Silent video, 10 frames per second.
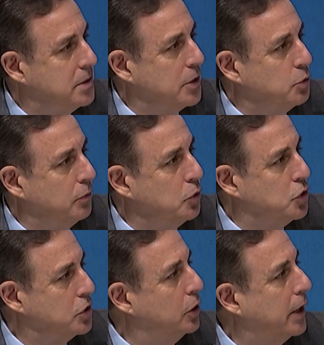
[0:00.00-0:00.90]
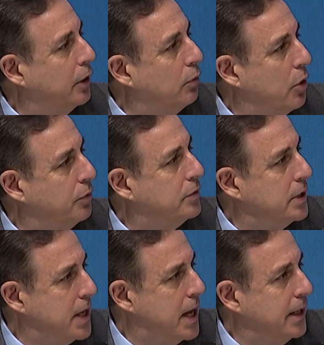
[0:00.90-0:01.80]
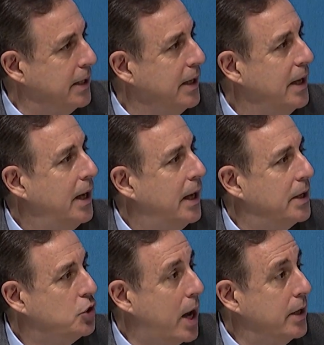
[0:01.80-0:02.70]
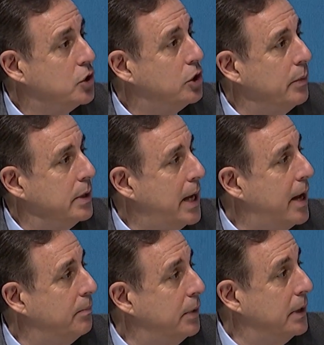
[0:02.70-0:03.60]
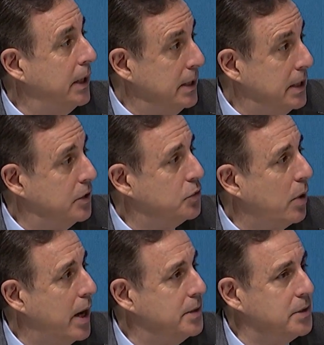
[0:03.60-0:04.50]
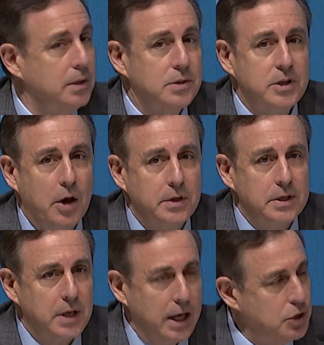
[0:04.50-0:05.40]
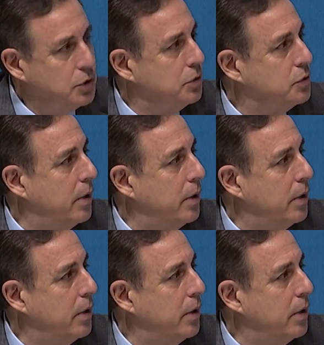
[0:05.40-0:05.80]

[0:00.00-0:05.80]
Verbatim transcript: century if you just look at growth today. Uh, China's slowing down, but India's rising, and Southeast also, Asia's